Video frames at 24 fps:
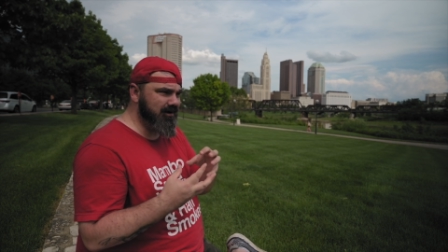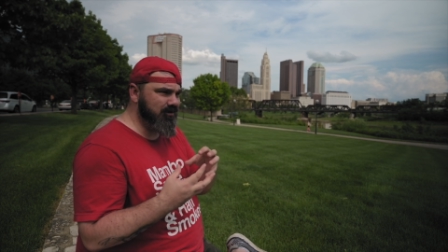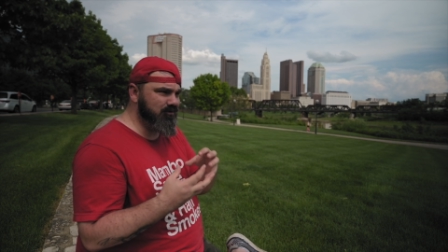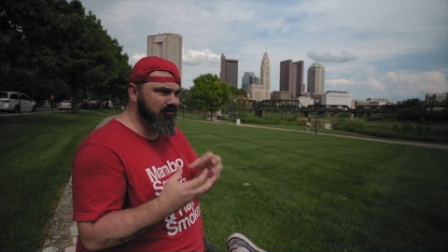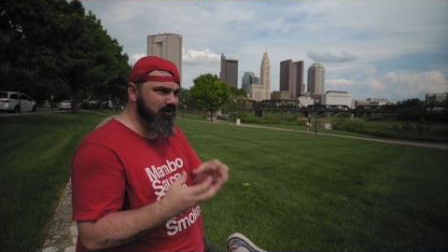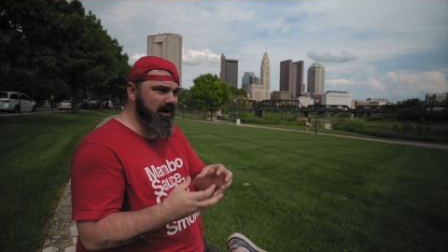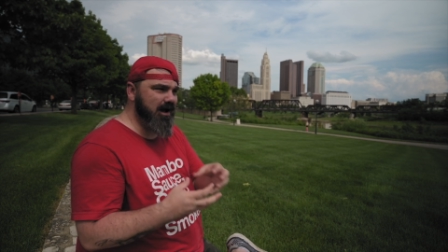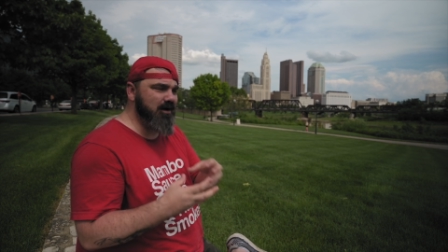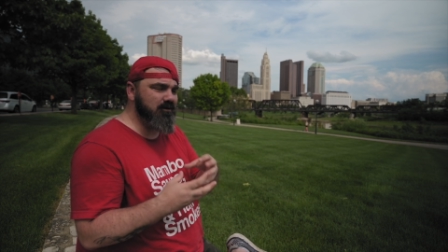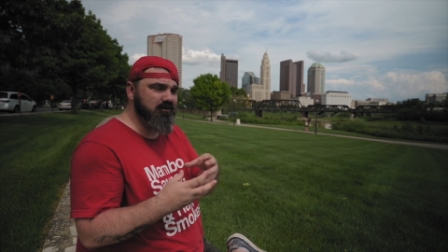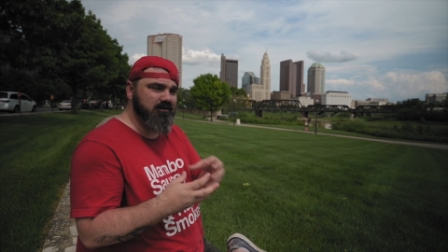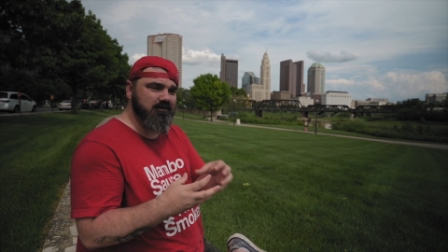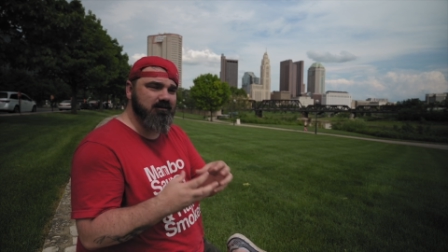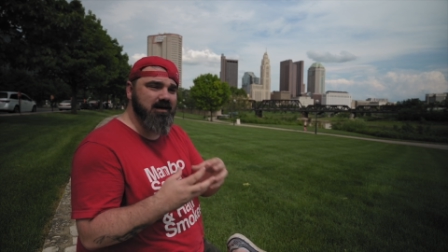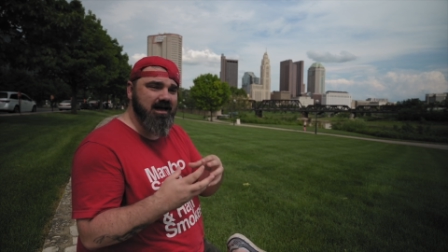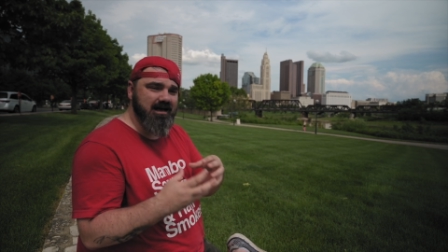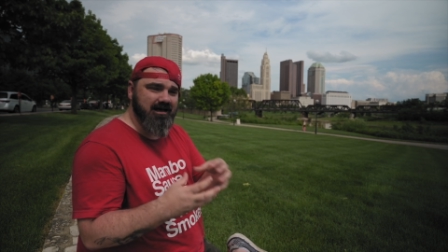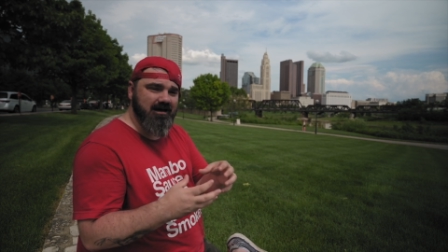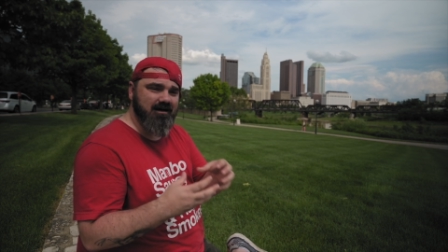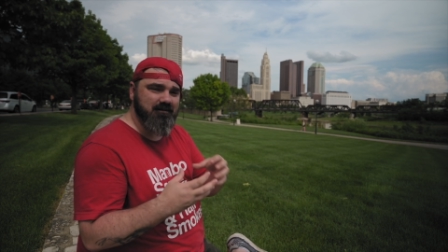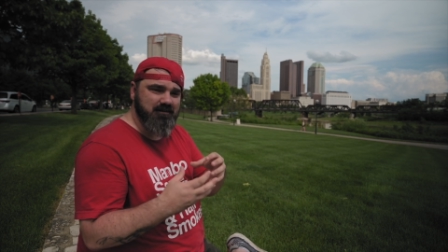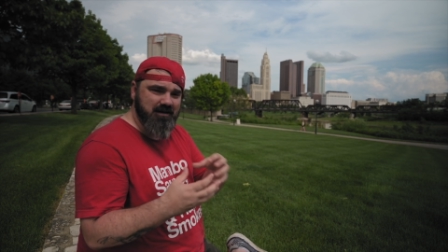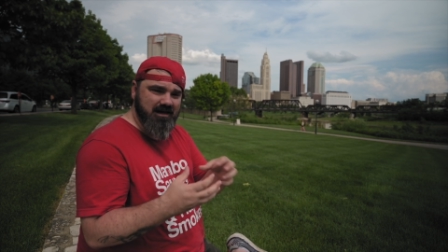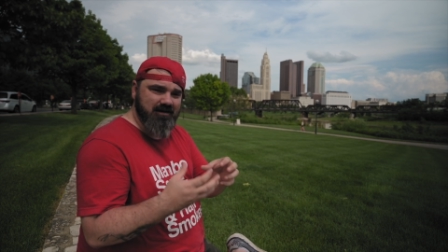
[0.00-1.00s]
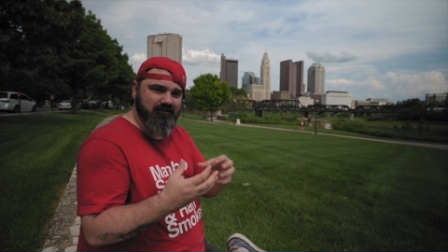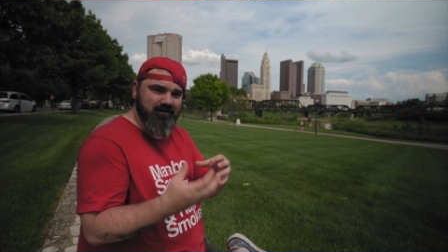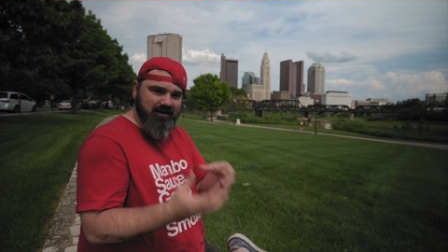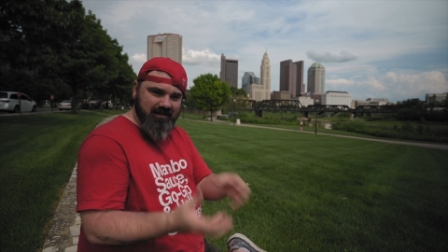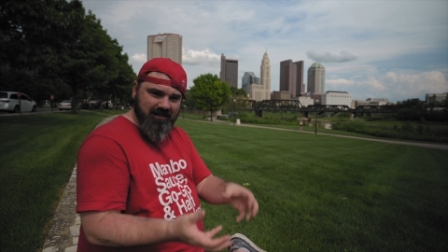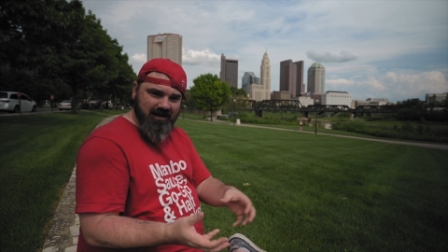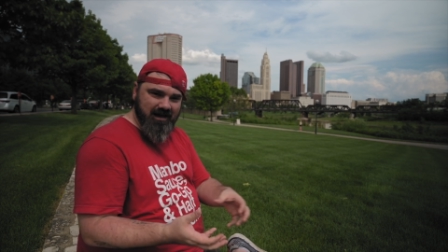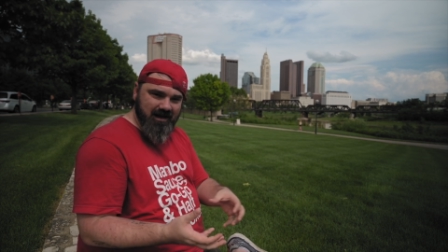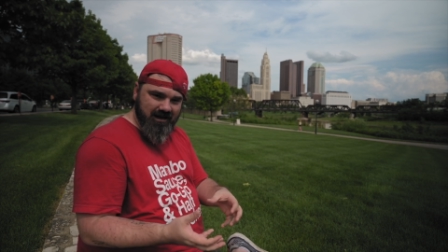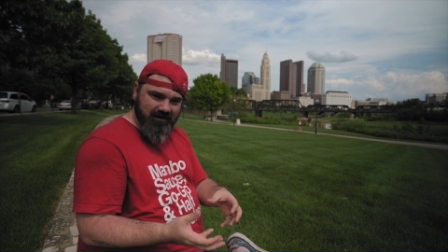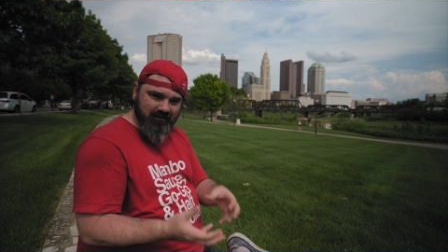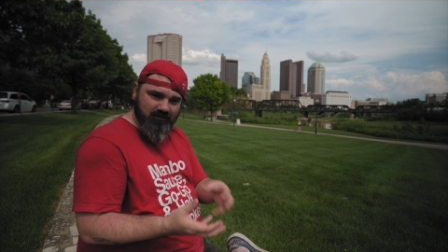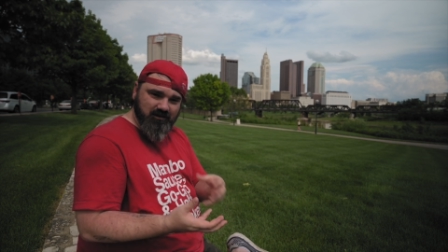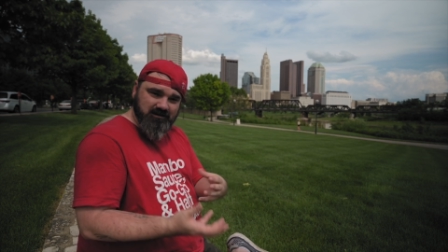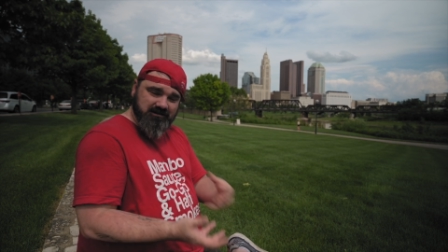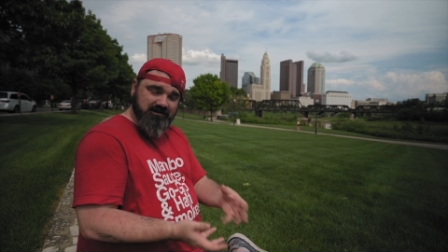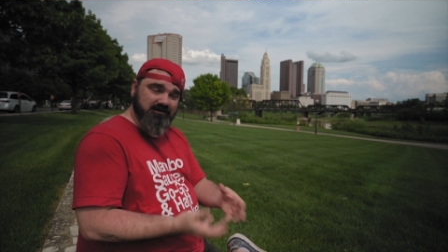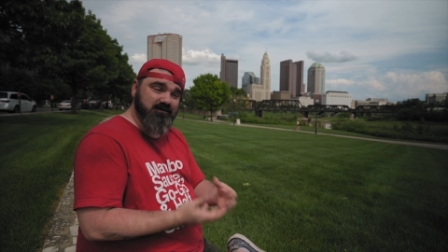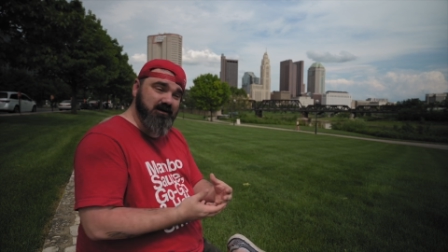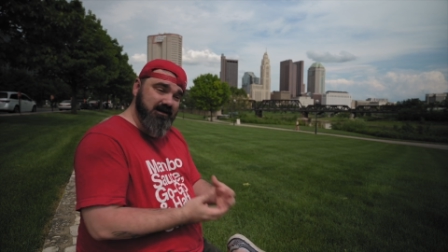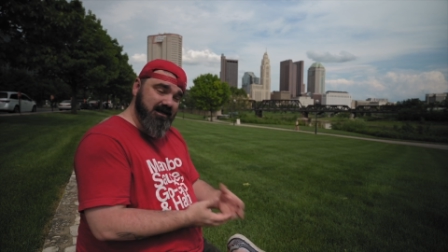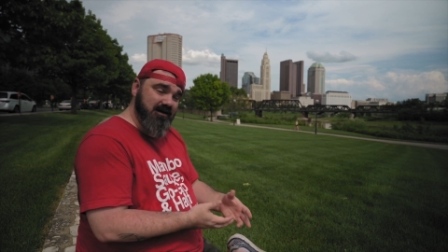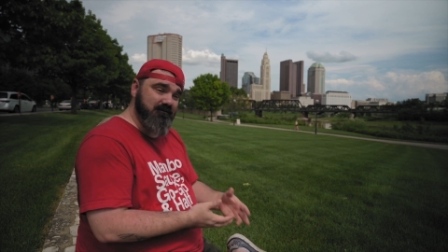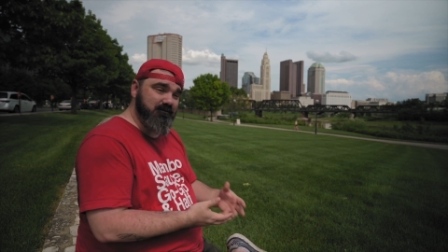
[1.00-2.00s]
ground to make up even then, which
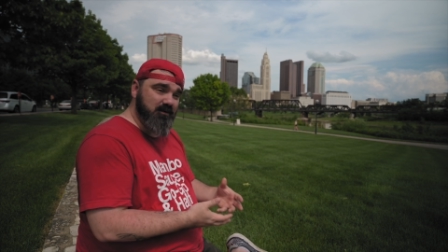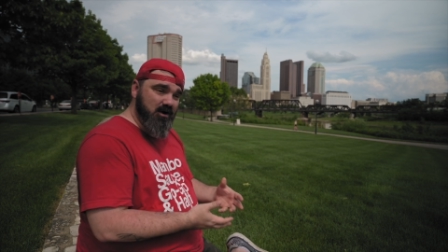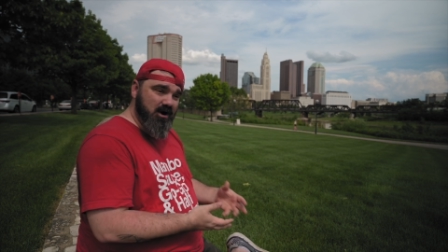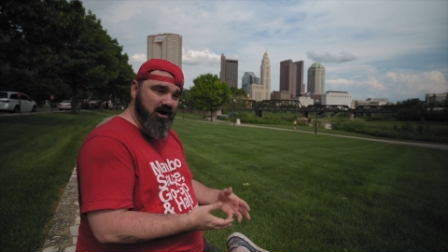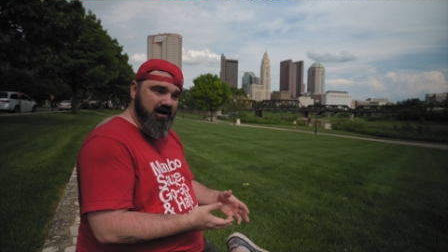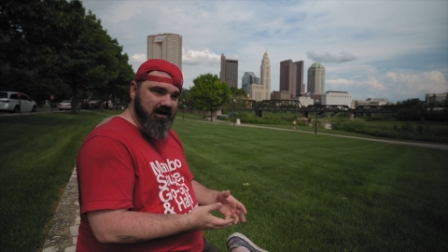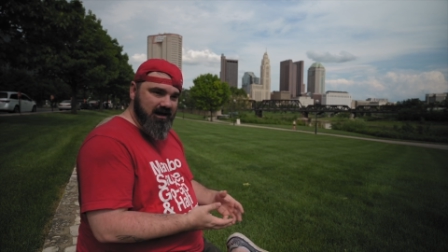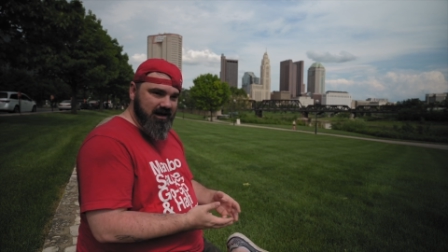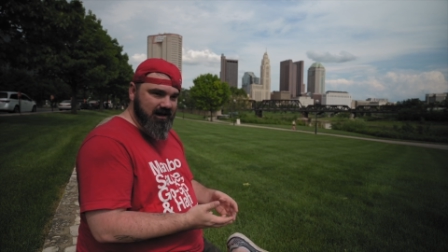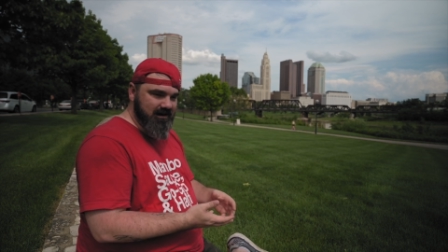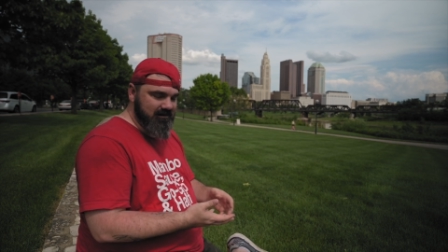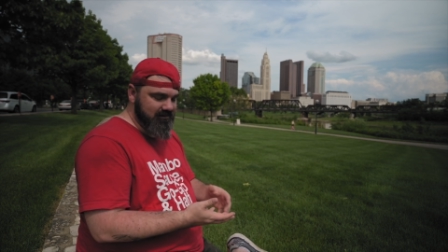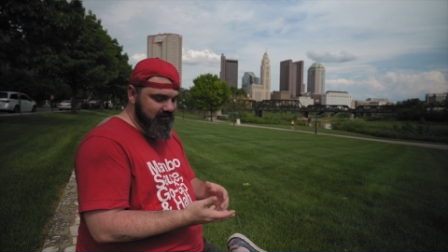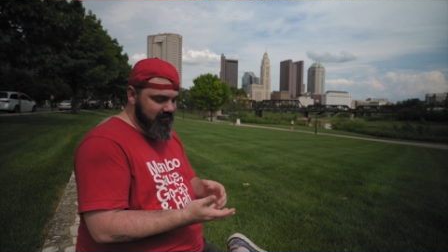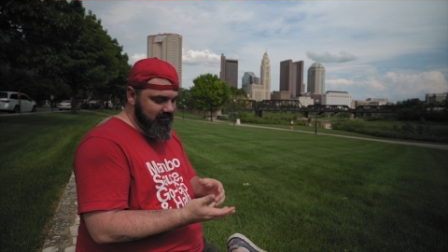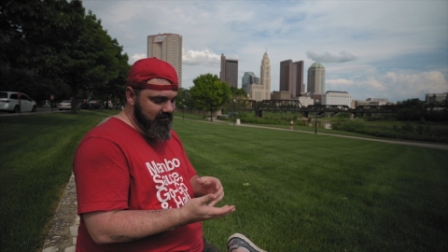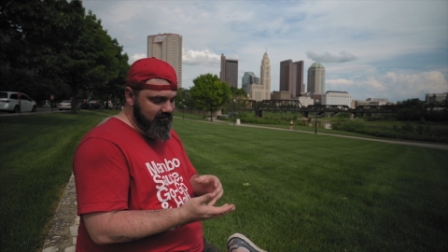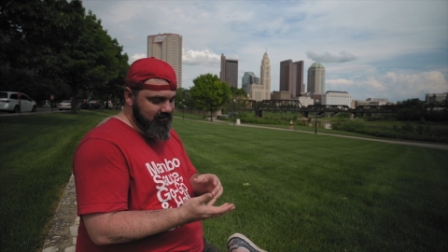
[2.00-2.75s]
is why they brought in